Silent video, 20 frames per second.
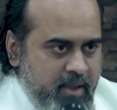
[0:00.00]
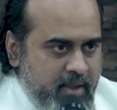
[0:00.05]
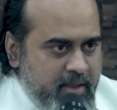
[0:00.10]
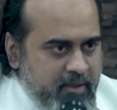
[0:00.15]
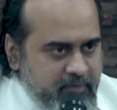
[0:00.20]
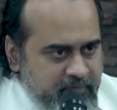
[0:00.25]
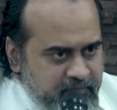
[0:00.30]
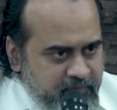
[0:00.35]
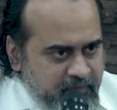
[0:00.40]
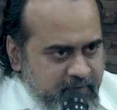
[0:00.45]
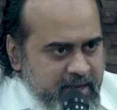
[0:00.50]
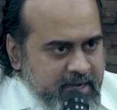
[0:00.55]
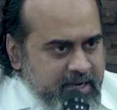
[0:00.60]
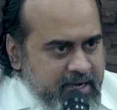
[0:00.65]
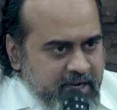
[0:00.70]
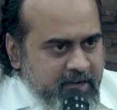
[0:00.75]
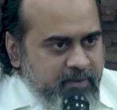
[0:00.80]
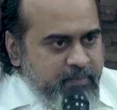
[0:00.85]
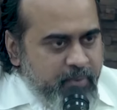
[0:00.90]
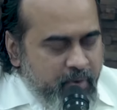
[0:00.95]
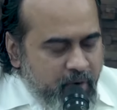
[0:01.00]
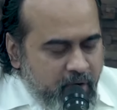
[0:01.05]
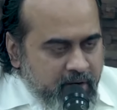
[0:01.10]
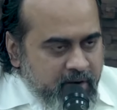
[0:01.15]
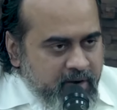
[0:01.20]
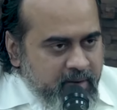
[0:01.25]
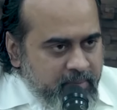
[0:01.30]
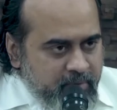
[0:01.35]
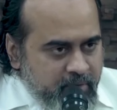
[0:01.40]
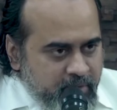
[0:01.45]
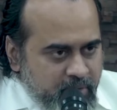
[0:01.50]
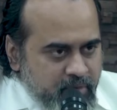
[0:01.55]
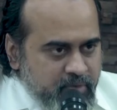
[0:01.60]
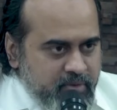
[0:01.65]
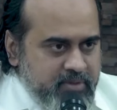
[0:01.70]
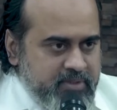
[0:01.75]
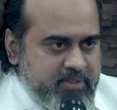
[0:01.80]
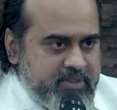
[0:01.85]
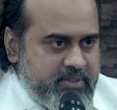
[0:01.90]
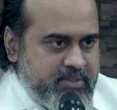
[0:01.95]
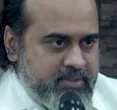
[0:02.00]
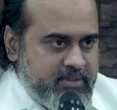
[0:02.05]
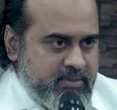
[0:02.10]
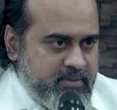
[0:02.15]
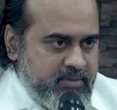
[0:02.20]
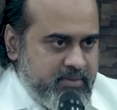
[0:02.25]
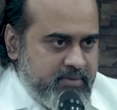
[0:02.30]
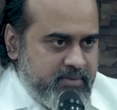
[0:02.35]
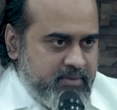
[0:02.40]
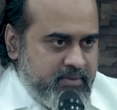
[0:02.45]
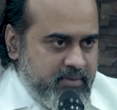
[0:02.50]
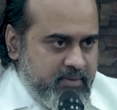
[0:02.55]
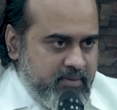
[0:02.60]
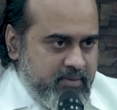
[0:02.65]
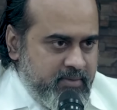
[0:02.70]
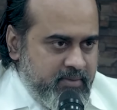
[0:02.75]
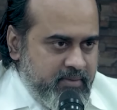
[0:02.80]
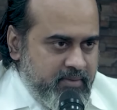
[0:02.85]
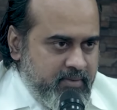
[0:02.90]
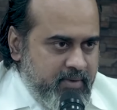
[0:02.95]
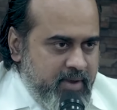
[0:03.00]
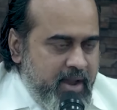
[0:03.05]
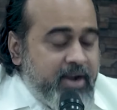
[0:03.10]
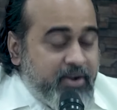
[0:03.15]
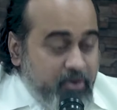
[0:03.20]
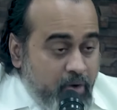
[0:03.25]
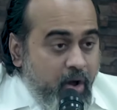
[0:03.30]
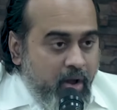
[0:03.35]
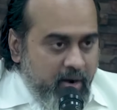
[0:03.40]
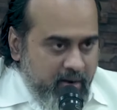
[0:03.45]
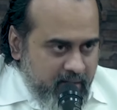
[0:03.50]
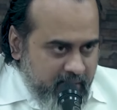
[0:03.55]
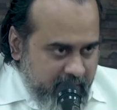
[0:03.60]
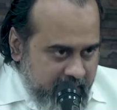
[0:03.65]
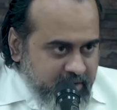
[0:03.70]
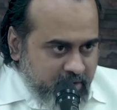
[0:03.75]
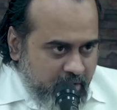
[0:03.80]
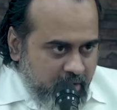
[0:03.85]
If we need broader roads at all,